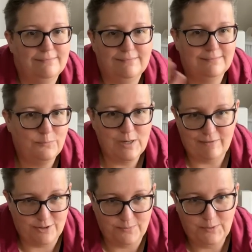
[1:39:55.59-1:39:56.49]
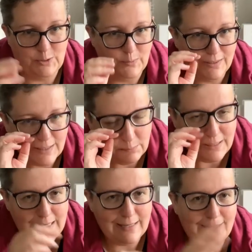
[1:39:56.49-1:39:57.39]
whatever, you know, it can
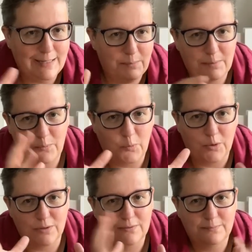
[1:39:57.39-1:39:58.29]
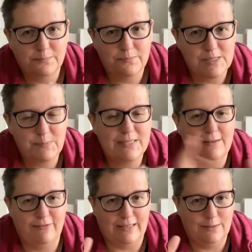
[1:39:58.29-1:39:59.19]
be a little bit more
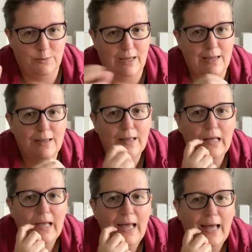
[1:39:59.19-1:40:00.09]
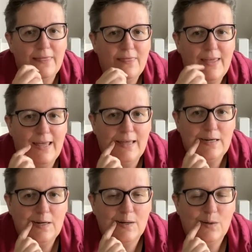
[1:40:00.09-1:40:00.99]
specific, okay? And
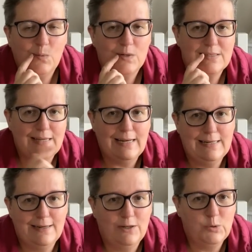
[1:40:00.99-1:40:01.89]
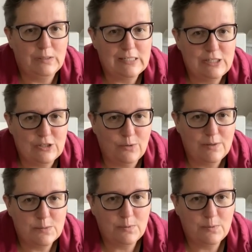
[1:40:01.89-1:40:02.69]
then what Sally and I are going to do is we're